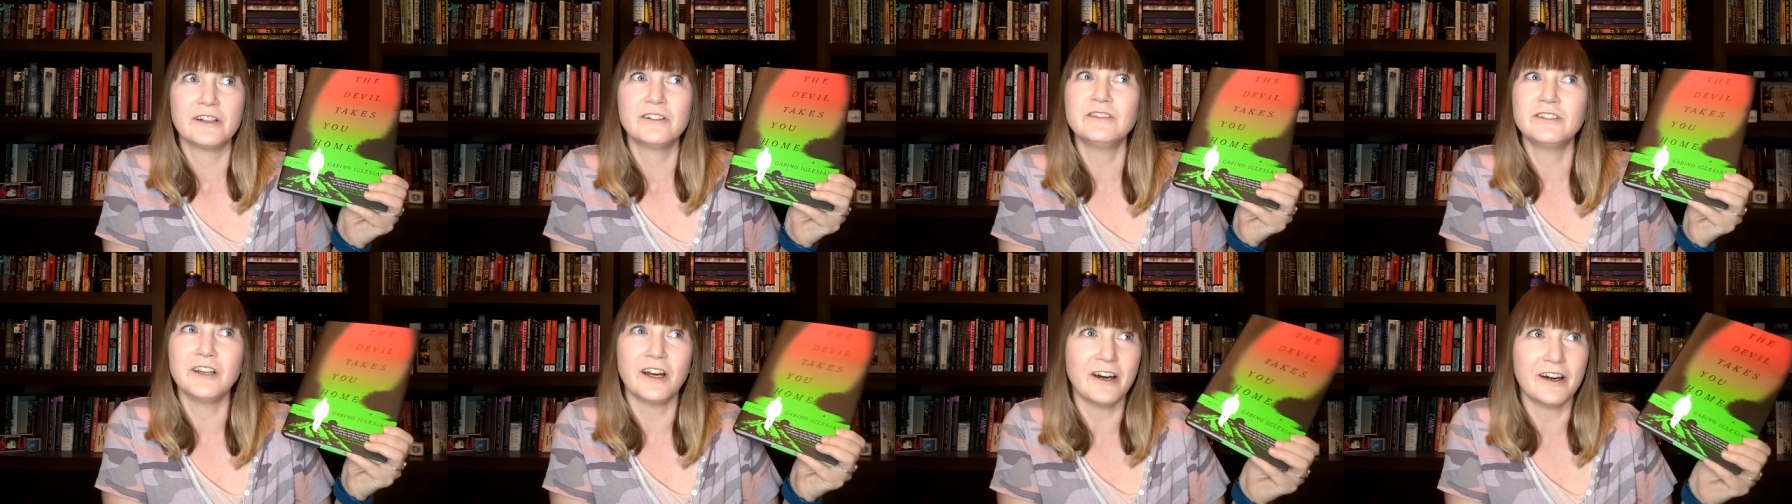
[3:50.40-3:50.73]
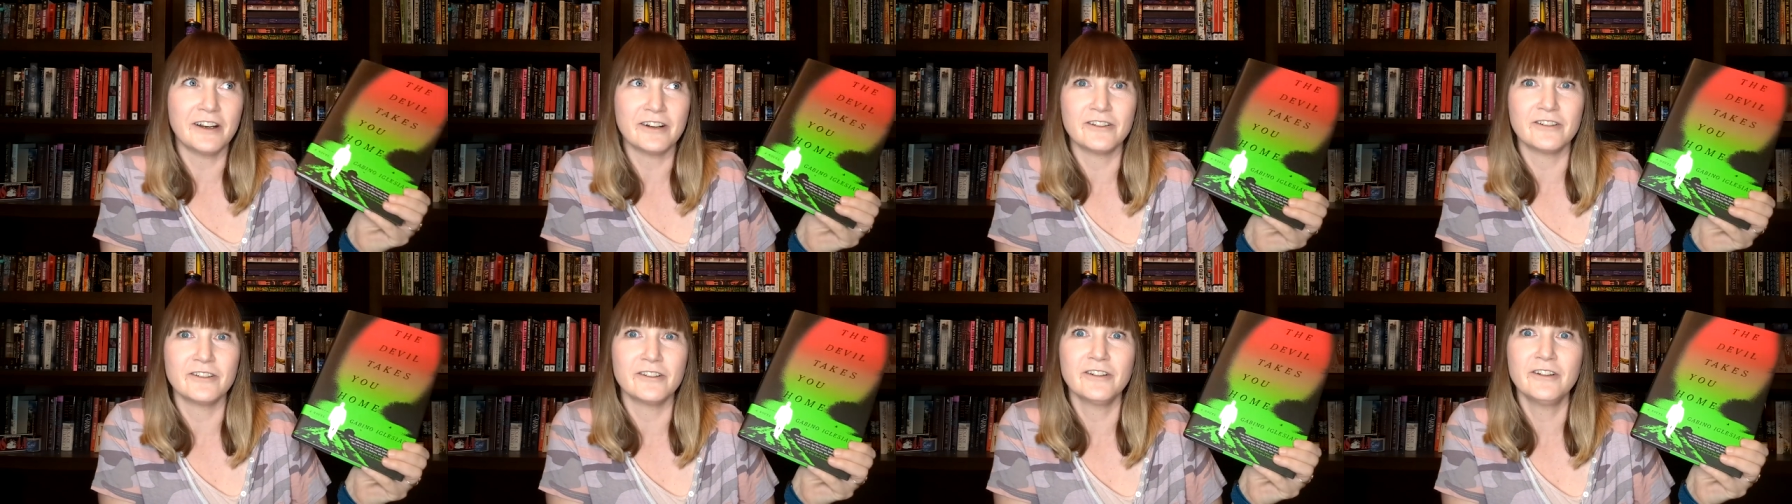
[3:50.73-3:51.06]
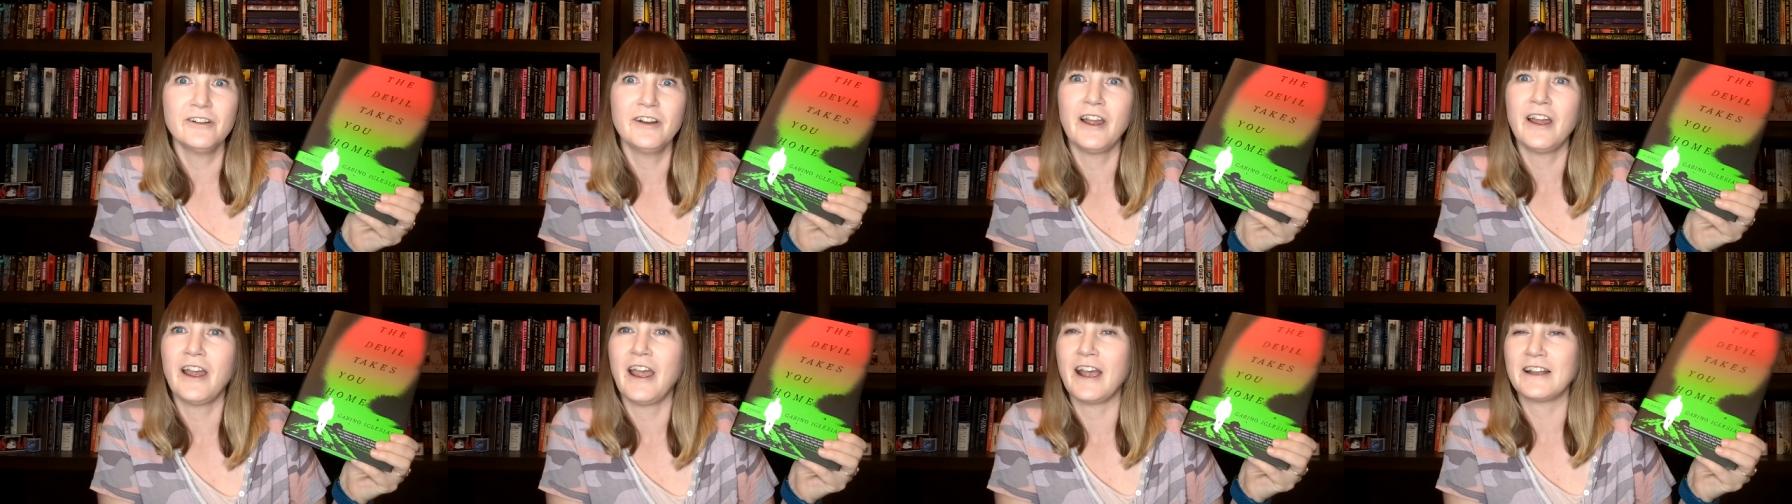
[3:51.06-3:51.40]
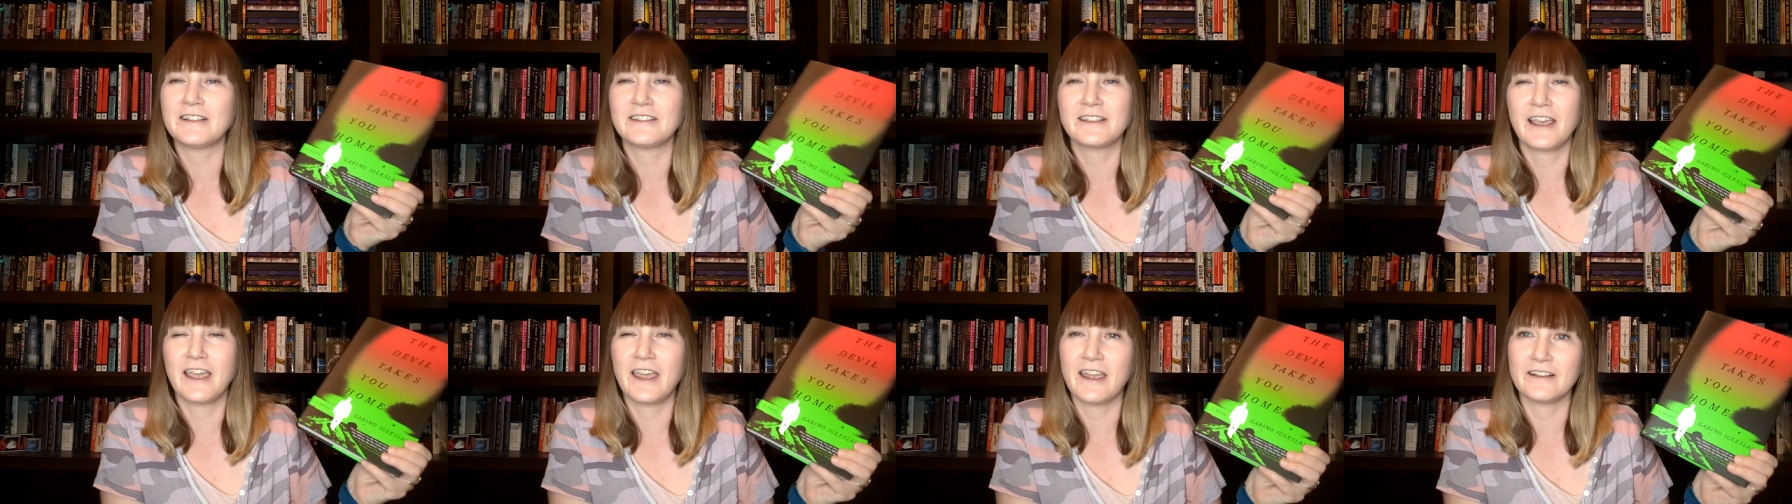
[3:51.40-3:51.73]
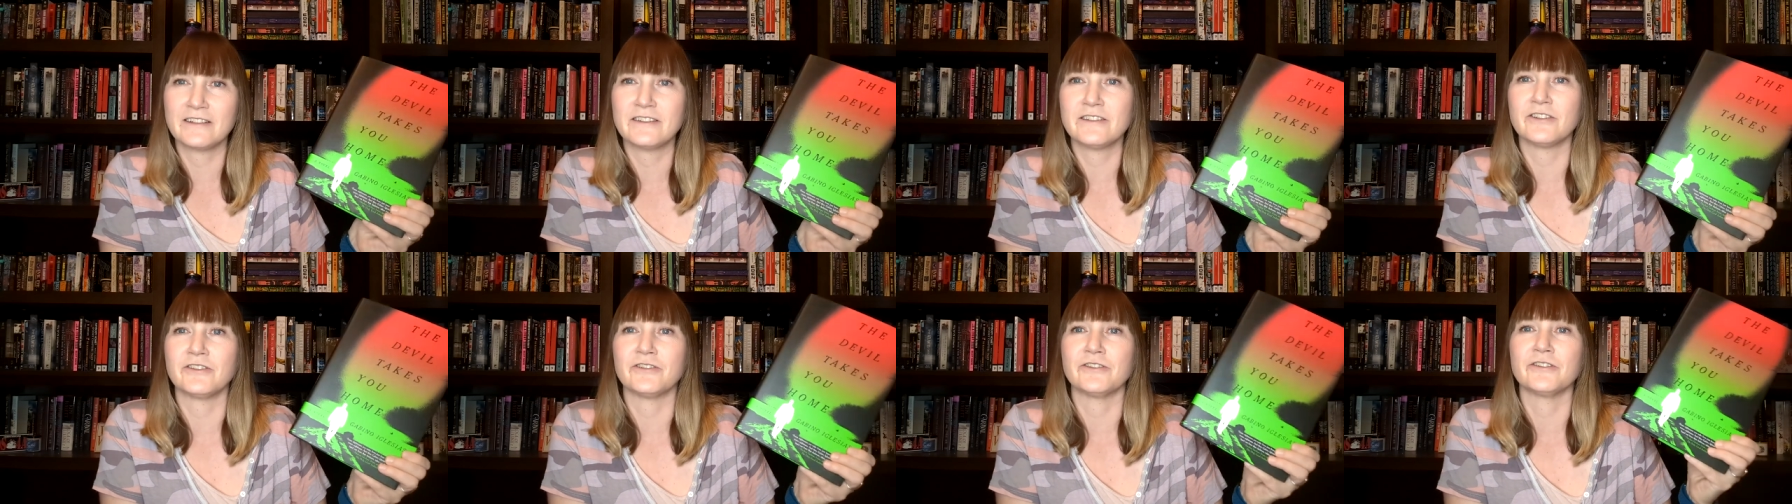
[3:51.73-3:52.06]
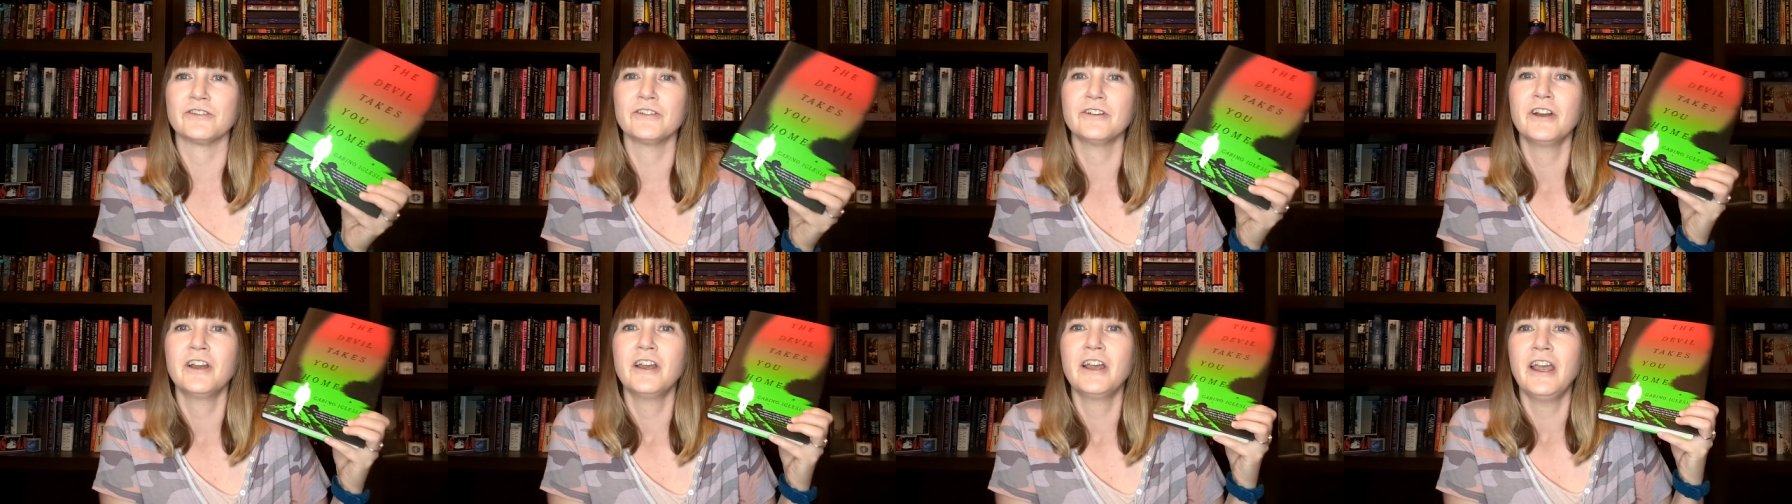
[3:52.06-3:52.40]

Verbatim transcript: daughter has cancer,